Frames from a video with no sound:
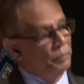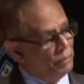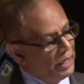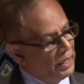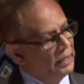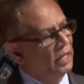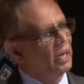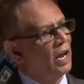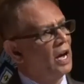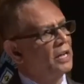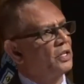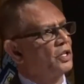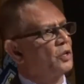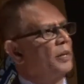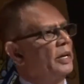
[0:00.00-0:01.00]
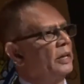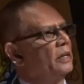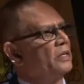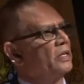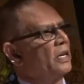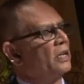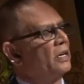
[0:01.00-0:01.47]
being the largest
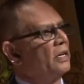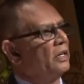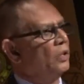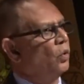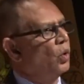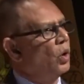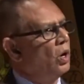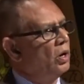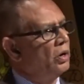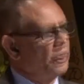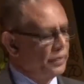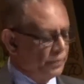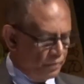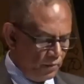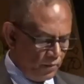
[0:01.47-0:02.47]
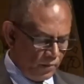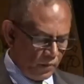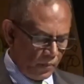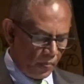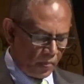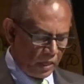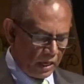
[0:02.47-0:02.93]
medical center in the world,
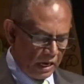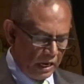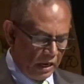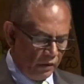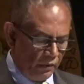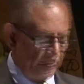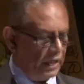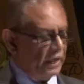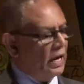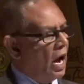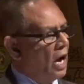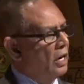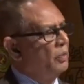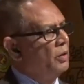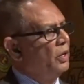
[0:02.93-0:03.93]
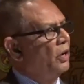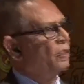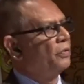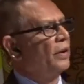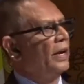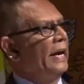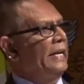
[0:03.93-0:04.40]
with an economy
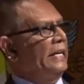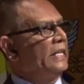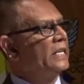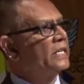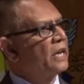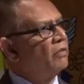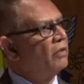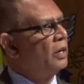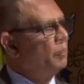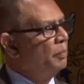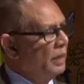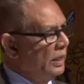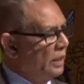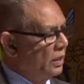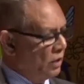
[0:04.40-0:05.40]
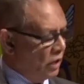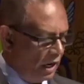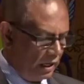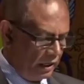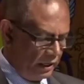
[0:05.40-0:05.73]
of $87 billion,